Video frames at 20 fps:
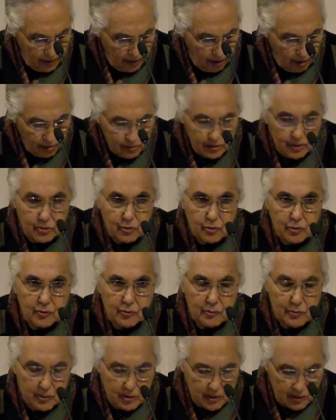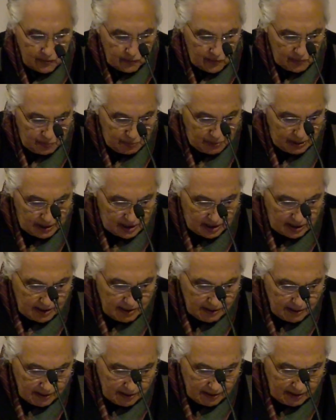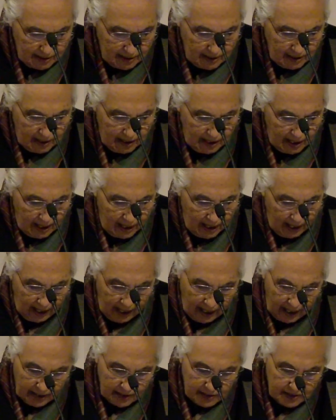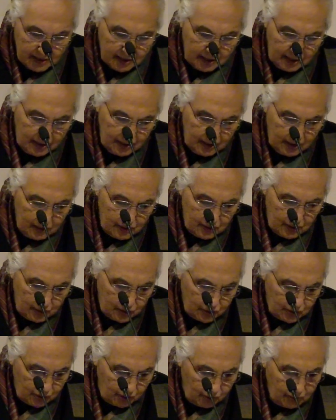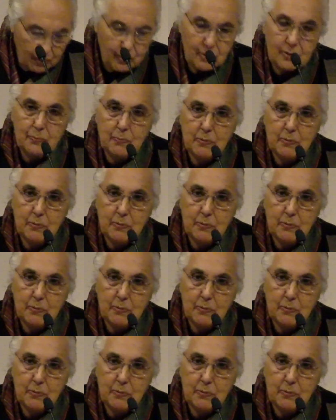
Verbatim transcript: the origins of the present as in his historical